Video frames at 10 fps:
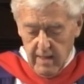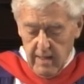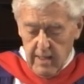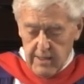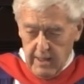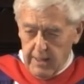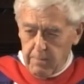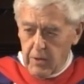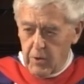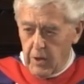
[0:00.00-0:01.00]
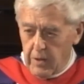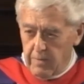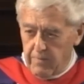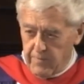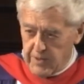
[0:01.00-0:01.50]
So let me turn
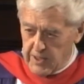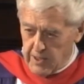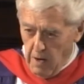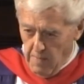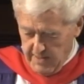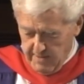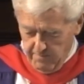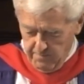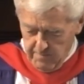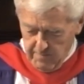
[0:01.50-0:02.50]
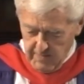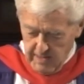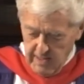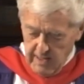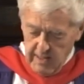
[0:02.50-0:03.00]
for just a moment
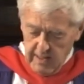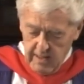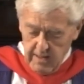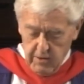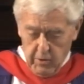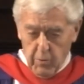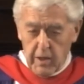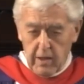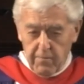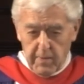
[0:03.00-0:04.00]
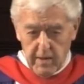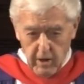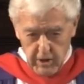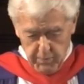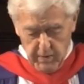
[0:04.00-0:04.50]
to the reading from the
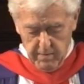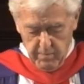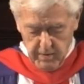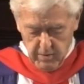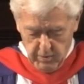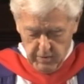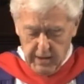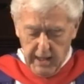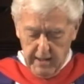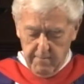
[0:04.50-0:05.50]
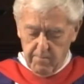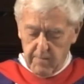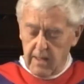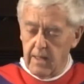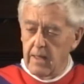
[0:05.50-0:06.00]
gospel we took today.
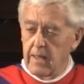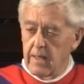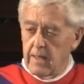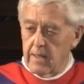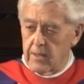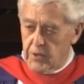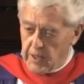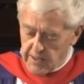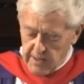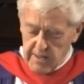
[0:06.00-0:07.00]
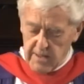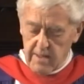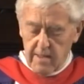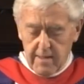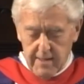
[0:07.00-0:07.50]

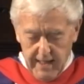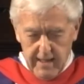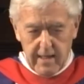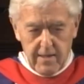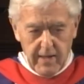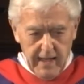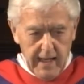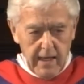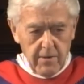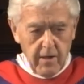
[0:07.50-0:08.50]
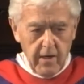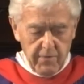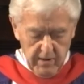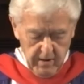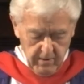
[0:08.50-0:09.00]
Jesus taking the hand of the
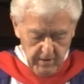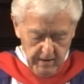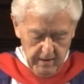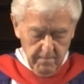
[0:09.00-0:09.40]
little girl